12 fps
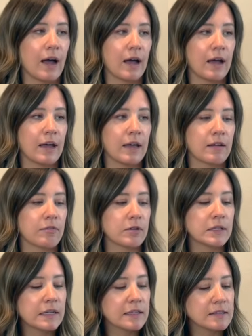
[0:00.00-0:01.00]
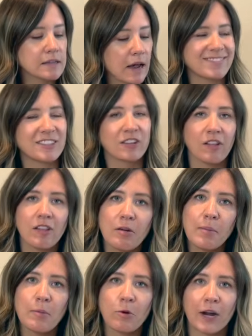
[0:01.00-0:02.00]
I realized there's a little
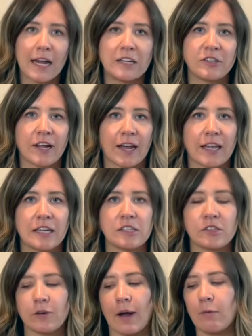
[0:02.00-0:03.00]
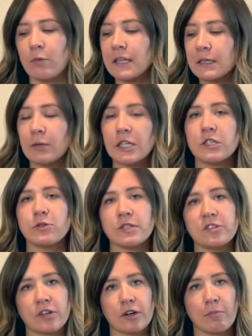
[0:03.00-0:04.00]
bit more aging I can do. I really want to do a
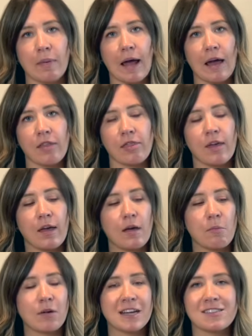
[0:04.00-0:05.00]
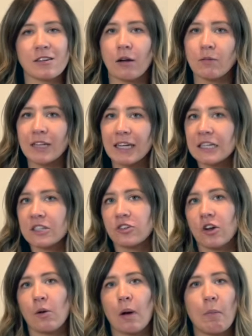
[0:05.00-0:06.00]
dirt bath, but it's not really going to
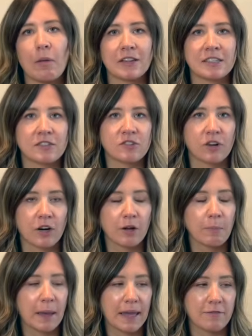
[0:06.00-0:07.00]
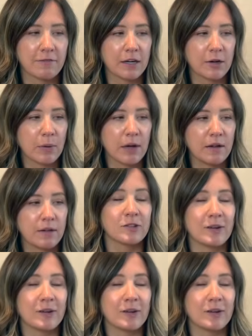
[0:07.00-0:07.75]
show up on this dark paint very well.